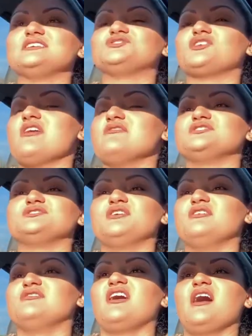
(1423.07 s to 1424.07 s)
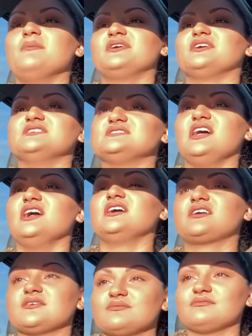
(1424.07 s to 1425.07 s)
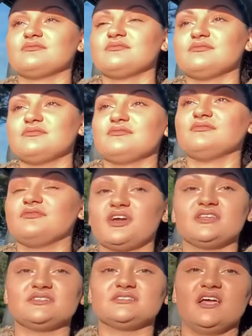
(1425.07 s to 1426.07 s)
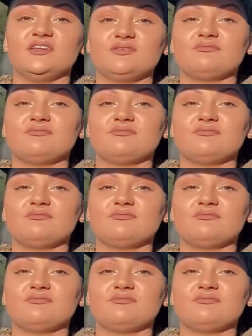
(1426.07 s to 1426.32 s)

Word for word: drive is just not a vibe because look look at the sun